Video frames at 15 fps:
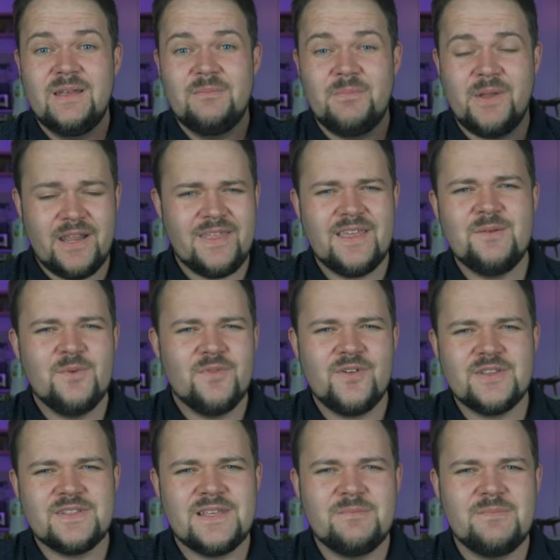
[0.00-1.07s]
But I think we've
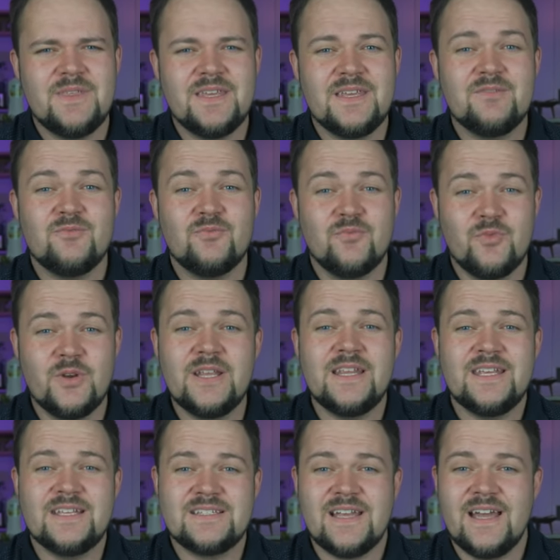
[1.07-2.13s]
got something really
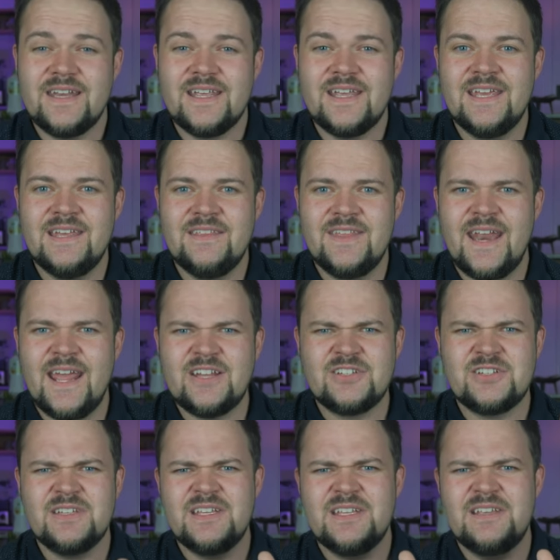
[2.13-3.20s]
exciting here that
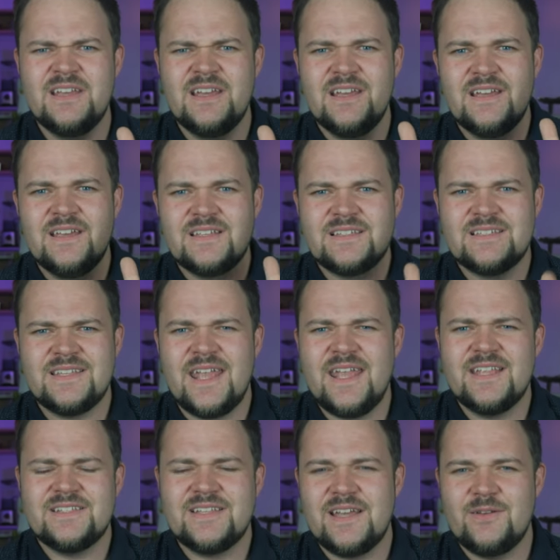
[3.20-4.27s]
actually
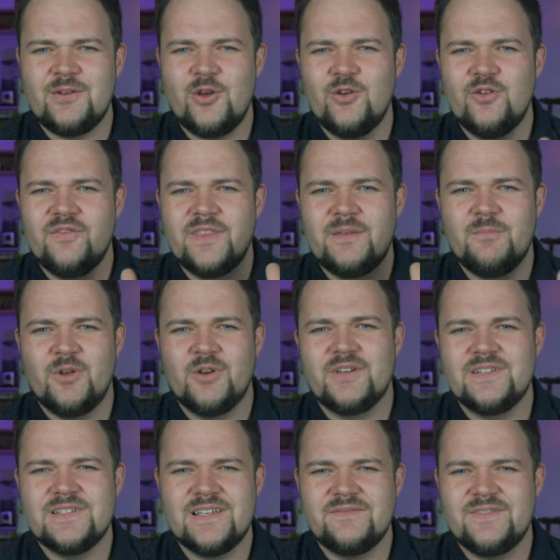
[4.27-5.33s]
stands out over the
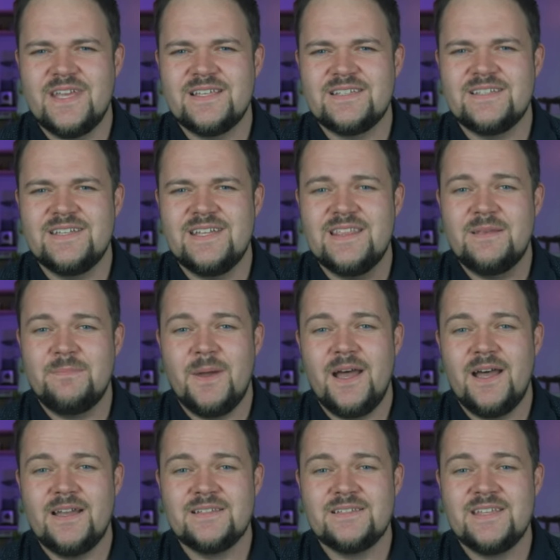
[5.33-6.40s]
monitors I've tested in the
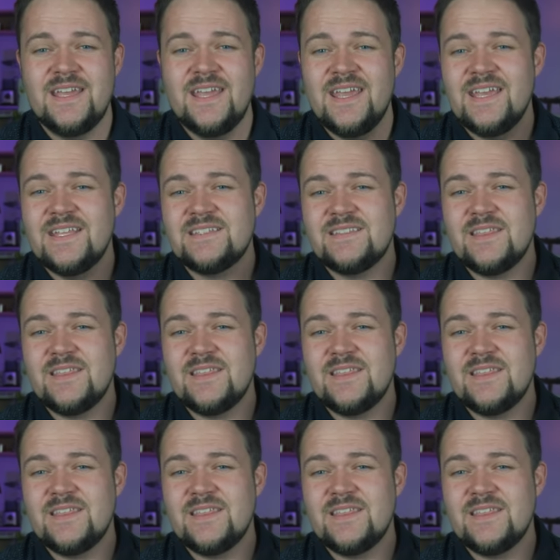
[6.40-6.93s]
past. It's